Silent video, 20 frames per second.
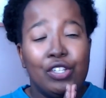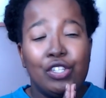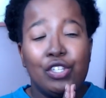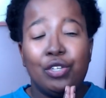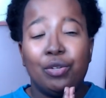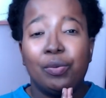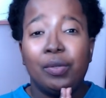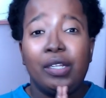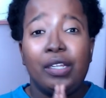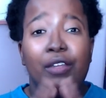
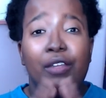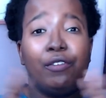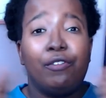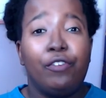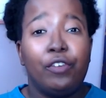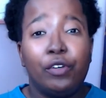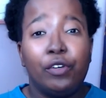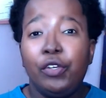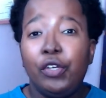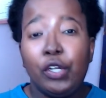to really
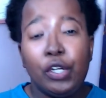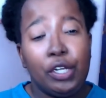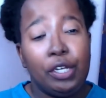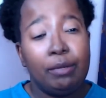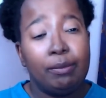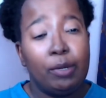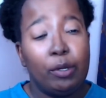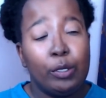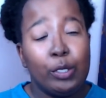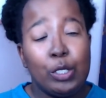feel your
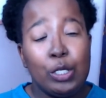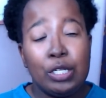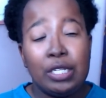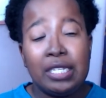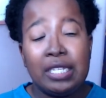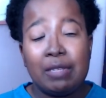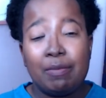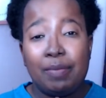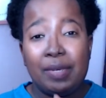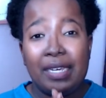
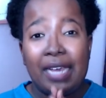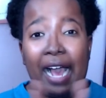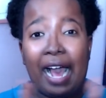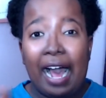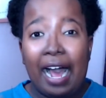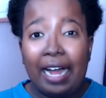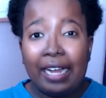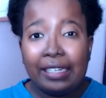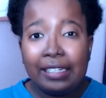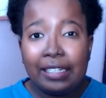emotions, be
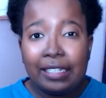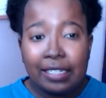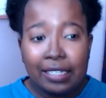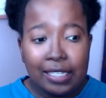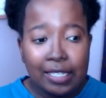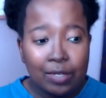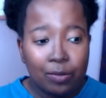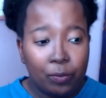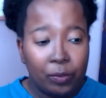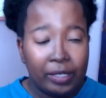
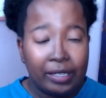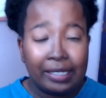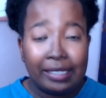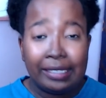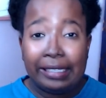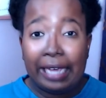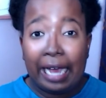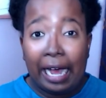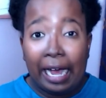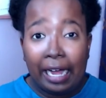honest
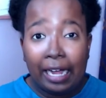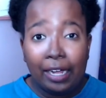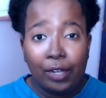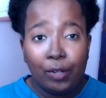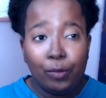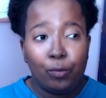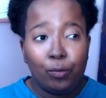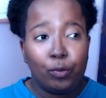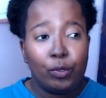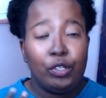with God,